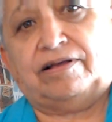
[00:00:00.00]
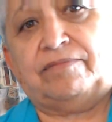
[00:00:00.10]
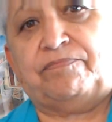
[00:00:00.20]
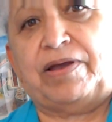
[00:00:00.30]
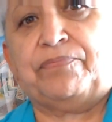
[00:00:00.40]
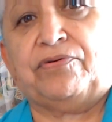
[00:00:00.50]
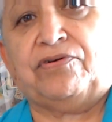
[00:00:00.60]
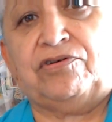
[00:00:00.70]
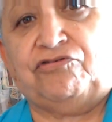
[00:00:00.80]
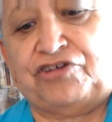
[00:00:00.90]

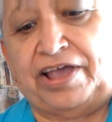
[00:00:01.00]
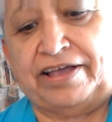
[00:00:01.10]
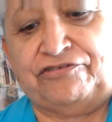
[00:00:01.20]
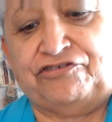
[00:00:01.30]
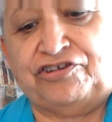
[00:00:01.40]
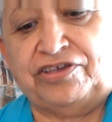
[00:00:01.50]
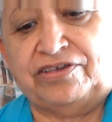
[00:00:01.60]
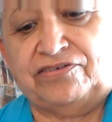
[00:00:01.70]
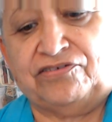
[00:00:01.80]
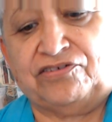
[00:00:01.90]
pepper jack
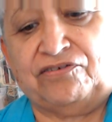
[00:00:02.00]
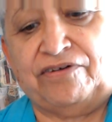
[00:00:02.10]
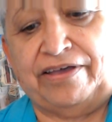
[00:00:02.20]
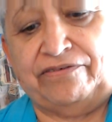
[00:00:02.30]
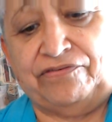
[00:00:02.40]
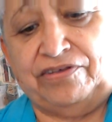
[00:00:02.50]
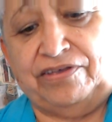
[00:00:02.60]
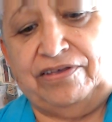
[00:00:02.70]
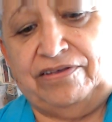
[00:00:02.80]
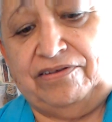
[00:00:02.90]
cheese, so I've
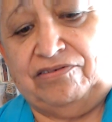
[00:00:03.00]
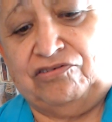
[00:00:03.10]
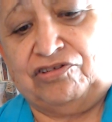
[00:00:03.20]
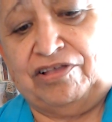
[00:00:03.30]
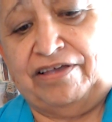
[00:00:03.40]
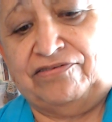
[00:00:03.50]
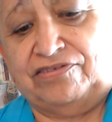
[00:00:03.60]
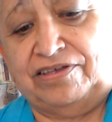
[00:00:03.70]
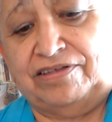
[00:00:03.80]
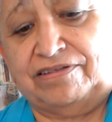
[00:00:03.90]
sliced
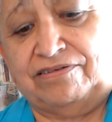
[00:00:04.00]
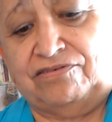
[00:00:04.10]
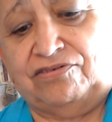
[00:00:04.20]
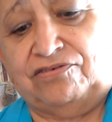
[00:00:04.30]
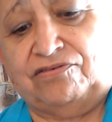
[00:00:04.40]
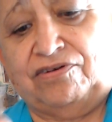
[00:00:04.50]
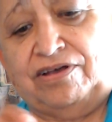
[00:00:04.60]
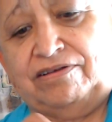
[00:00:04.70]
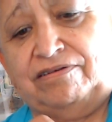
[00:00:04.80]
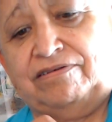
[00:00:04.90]
it into
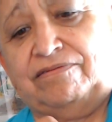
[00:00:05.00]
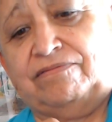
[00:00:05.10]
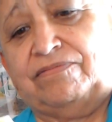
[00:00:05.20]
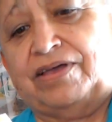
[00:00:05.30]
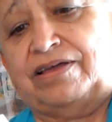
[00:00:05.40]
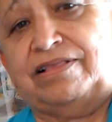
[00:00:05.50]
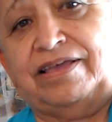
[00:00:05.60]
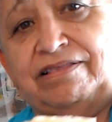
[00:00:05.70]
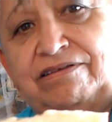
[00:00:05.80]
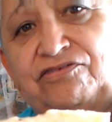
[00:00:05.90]
kind of
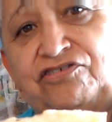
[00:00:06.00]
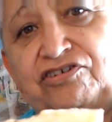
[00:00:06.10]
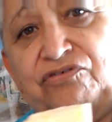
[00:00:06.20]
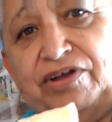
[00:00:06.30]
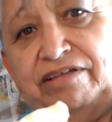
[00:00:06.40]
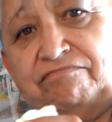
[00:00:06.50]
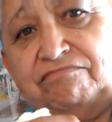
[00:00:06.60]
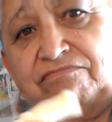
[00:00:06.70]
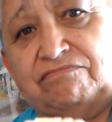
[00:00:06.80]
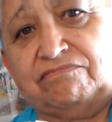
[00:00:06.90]
like little cigarette
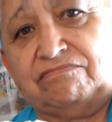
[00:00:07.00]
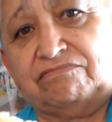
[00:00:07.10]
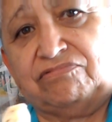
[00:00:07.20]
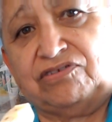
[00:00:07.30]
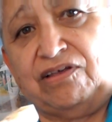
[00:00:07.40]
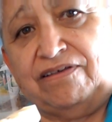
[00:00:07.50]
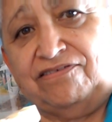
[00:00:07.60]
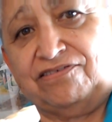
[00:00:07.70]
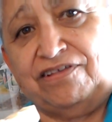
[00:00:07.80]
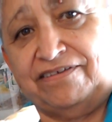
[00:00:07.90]
size
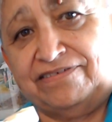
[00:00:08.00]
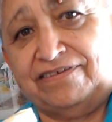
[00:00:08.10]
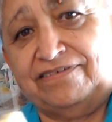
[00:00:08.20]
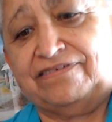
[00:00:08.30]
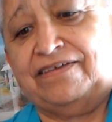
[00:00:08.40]
slices.